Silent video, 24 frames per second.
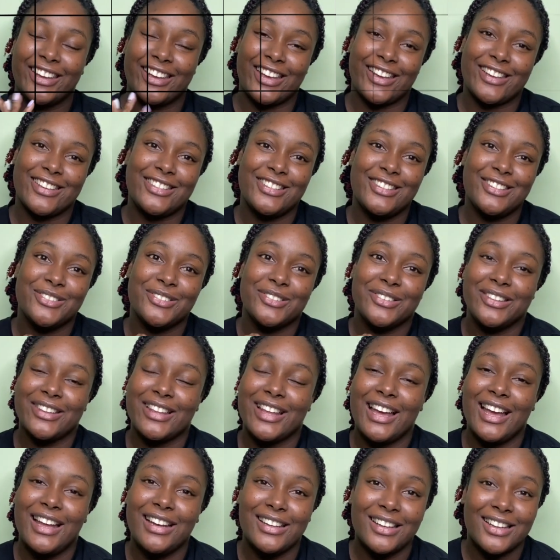guys, so
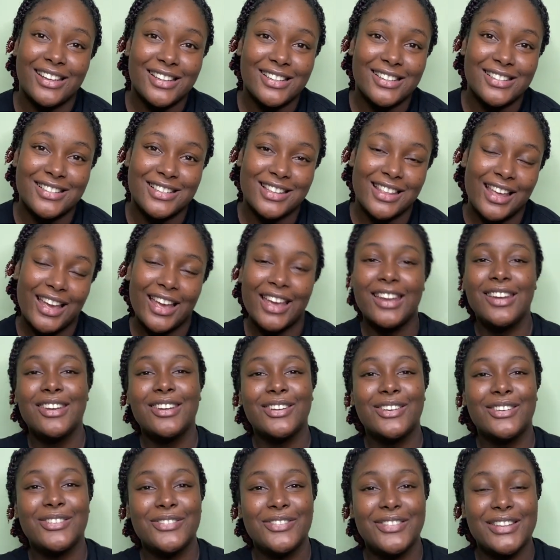that is the
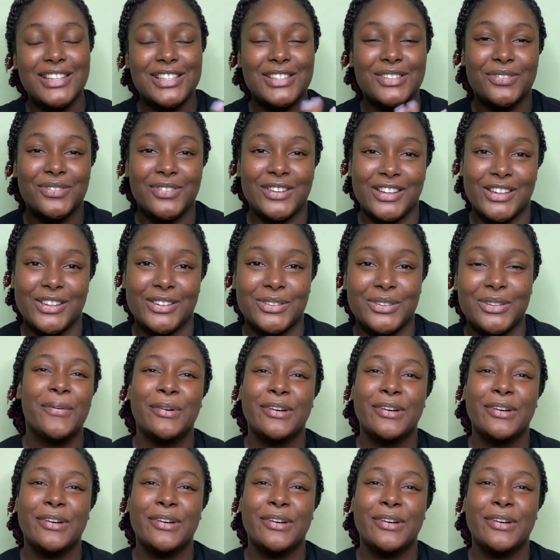end of this video.